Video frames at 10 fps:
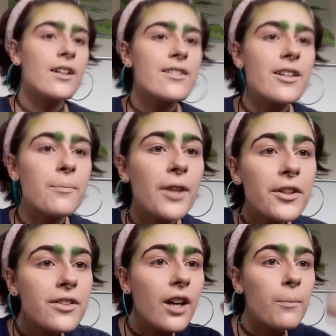So I'm
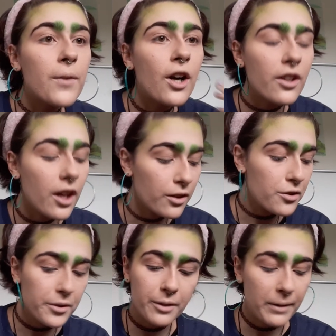not
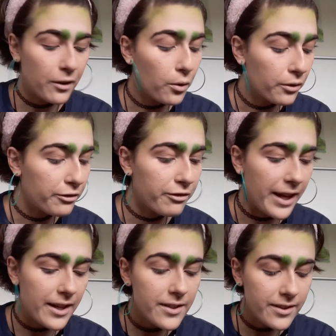contouring my whole
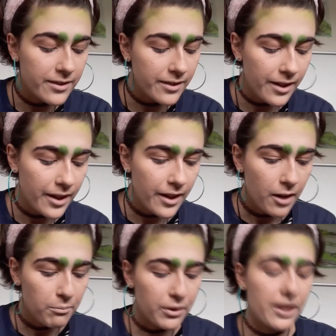face,
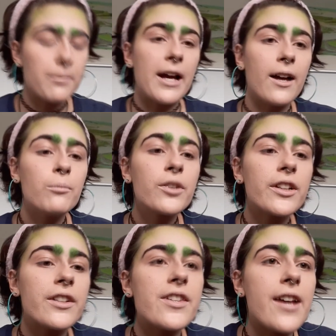but I'm
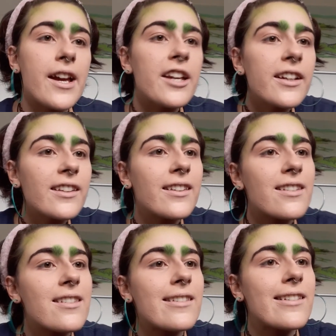gonna take
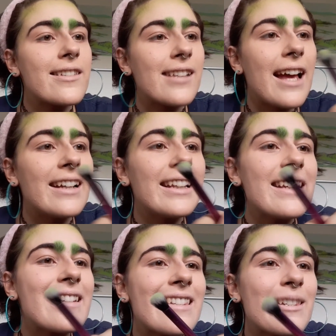this
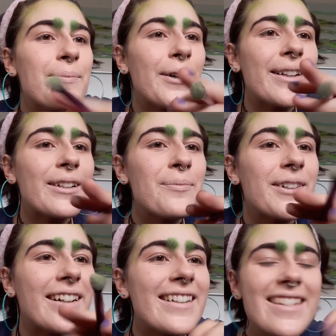slightly smaller
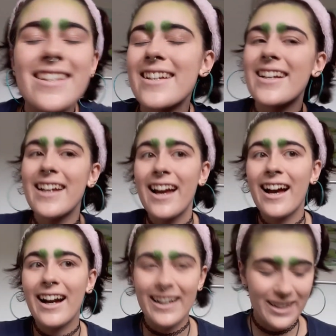brush
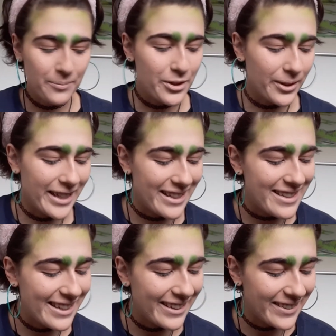and I'm going
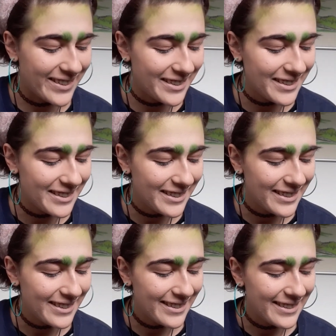to
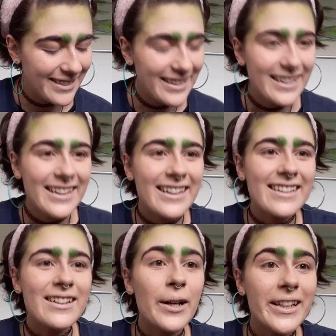
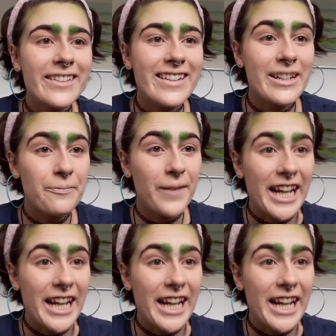color in my